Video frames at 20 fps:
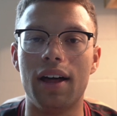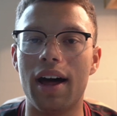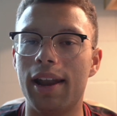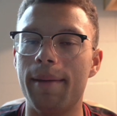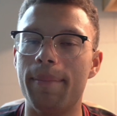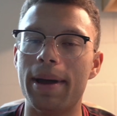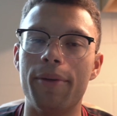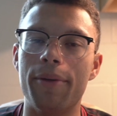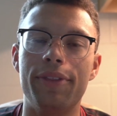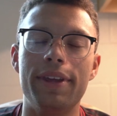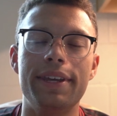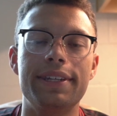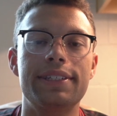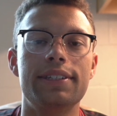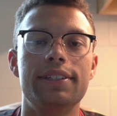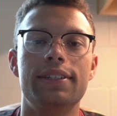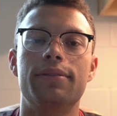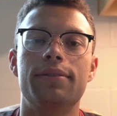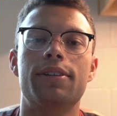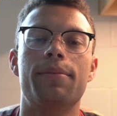a lot about
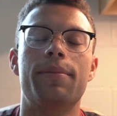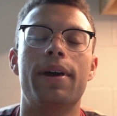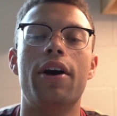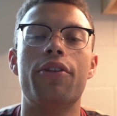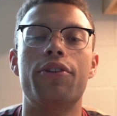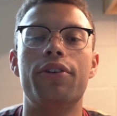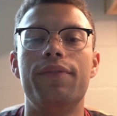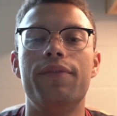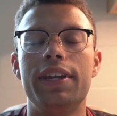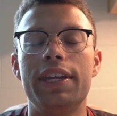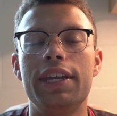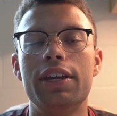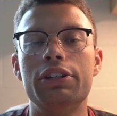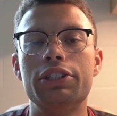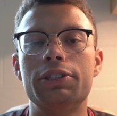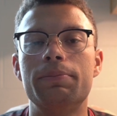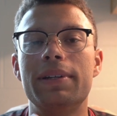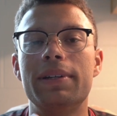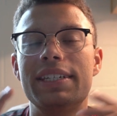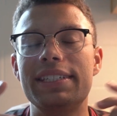this in some of my other
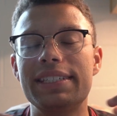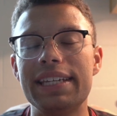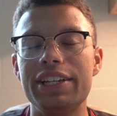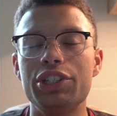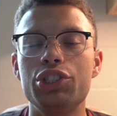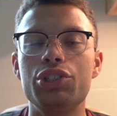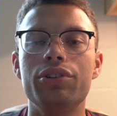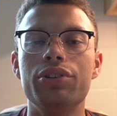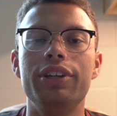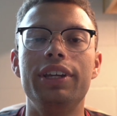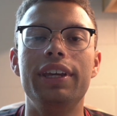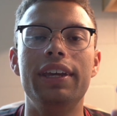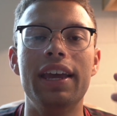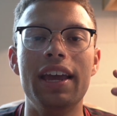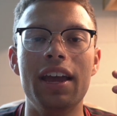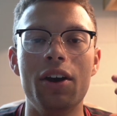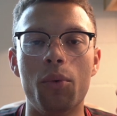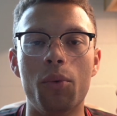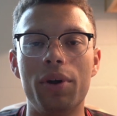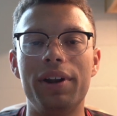videos, but
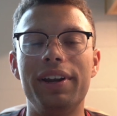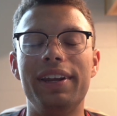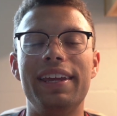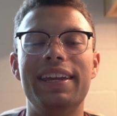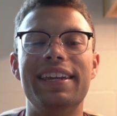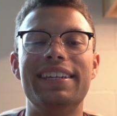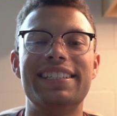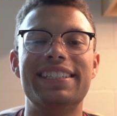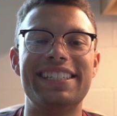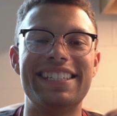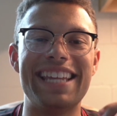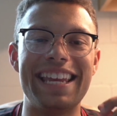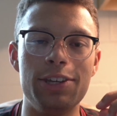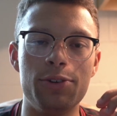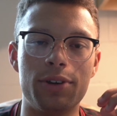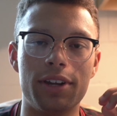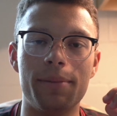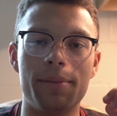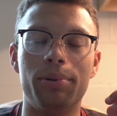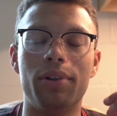essentially what it is
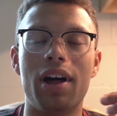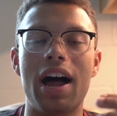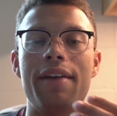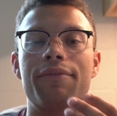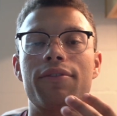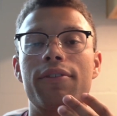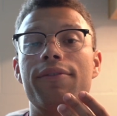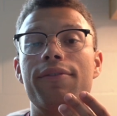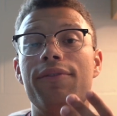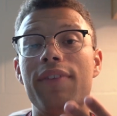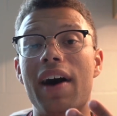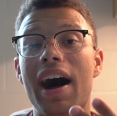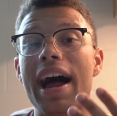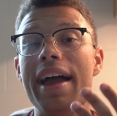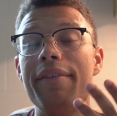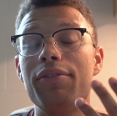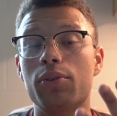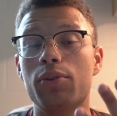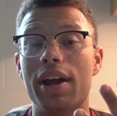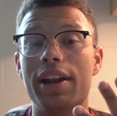that you can apply for
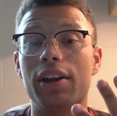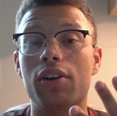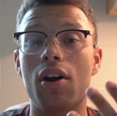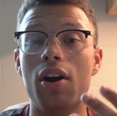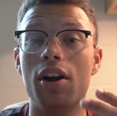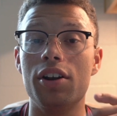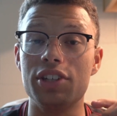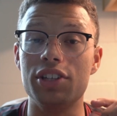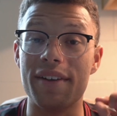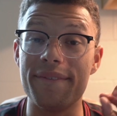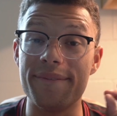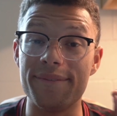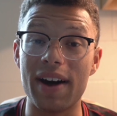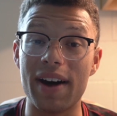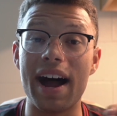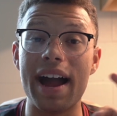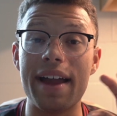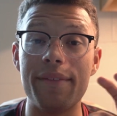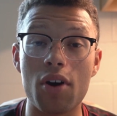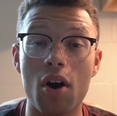5 credit cards,
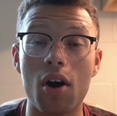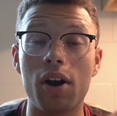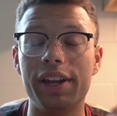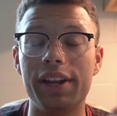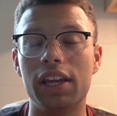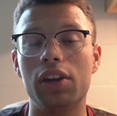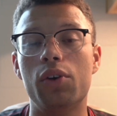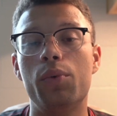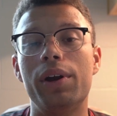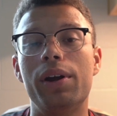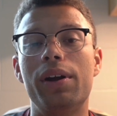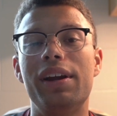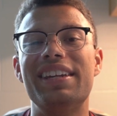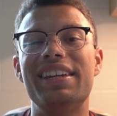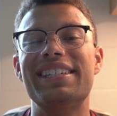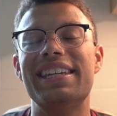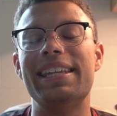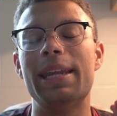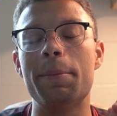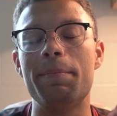5 hard
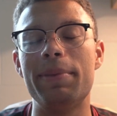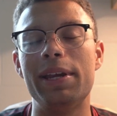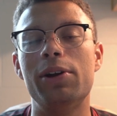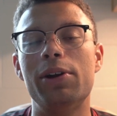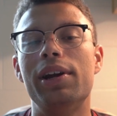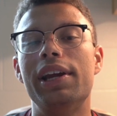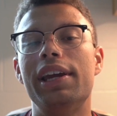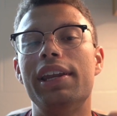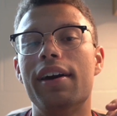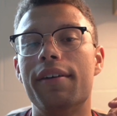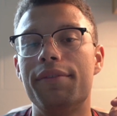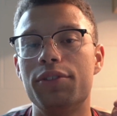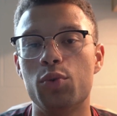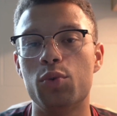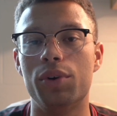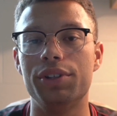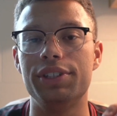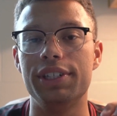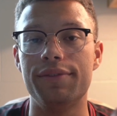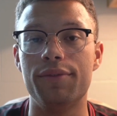inquiries in a period of
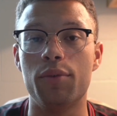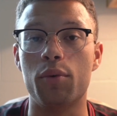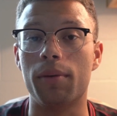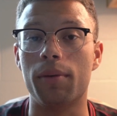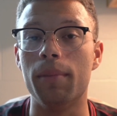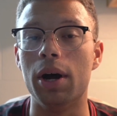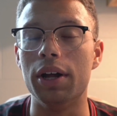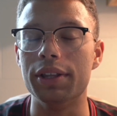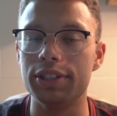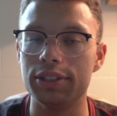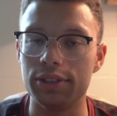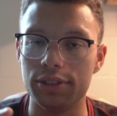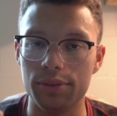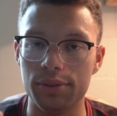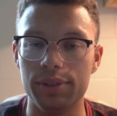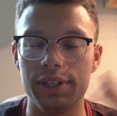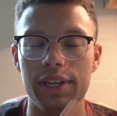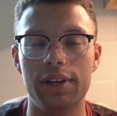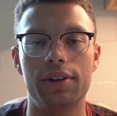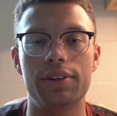24 months,
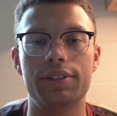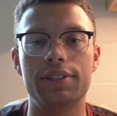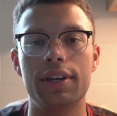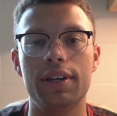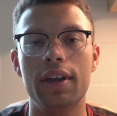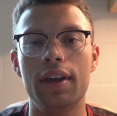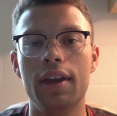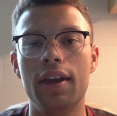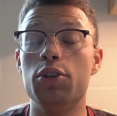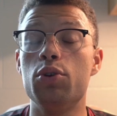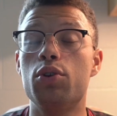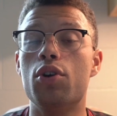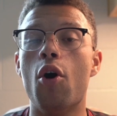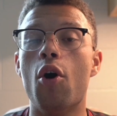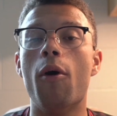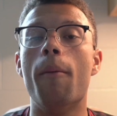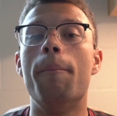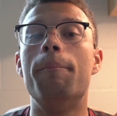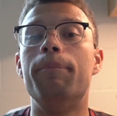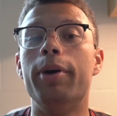2 years. If you
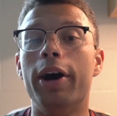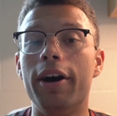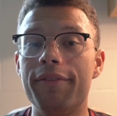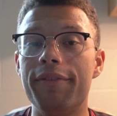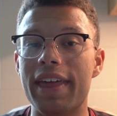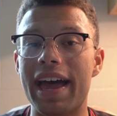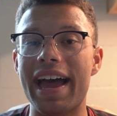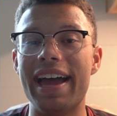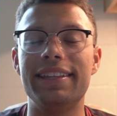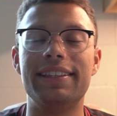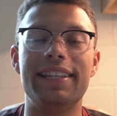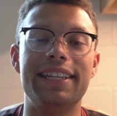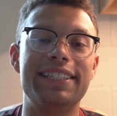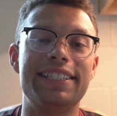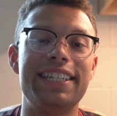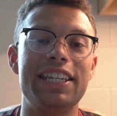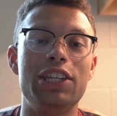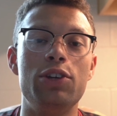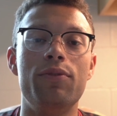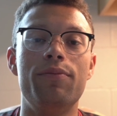go above that,
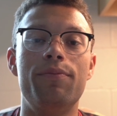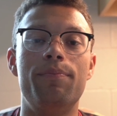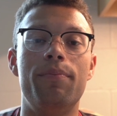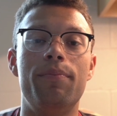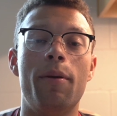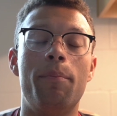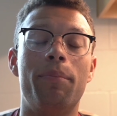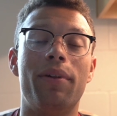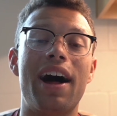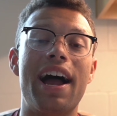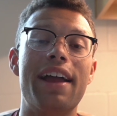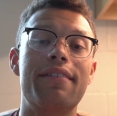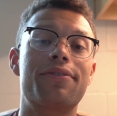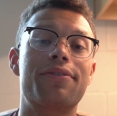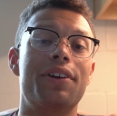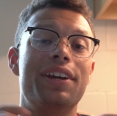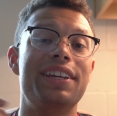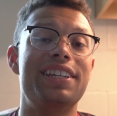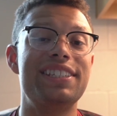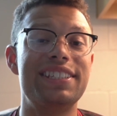let's say you apply
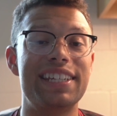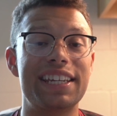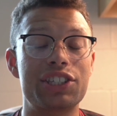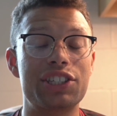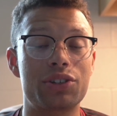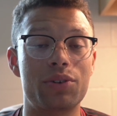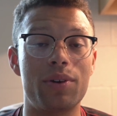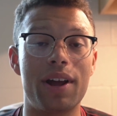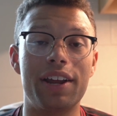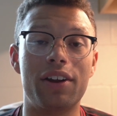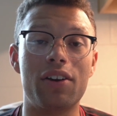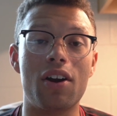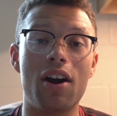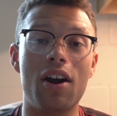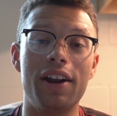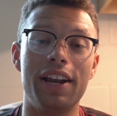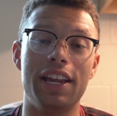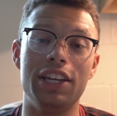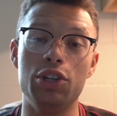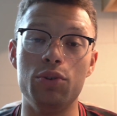for a 6th credit
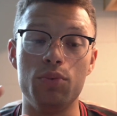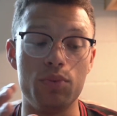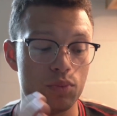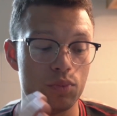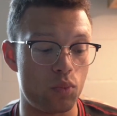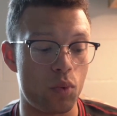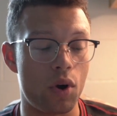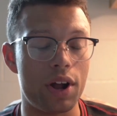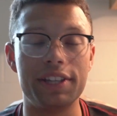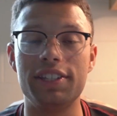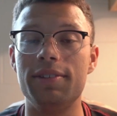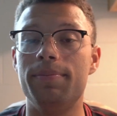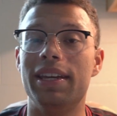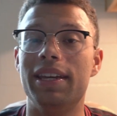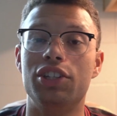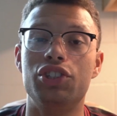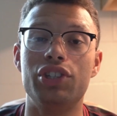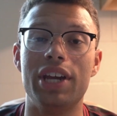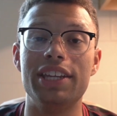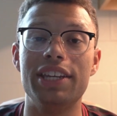card and you want it to
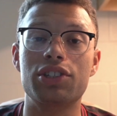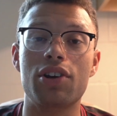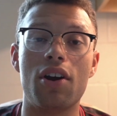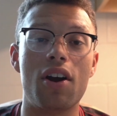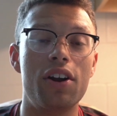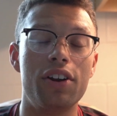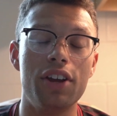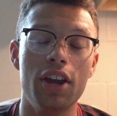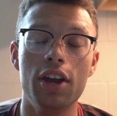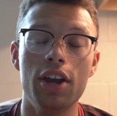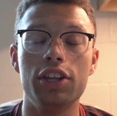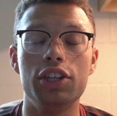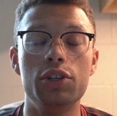be a Chase card,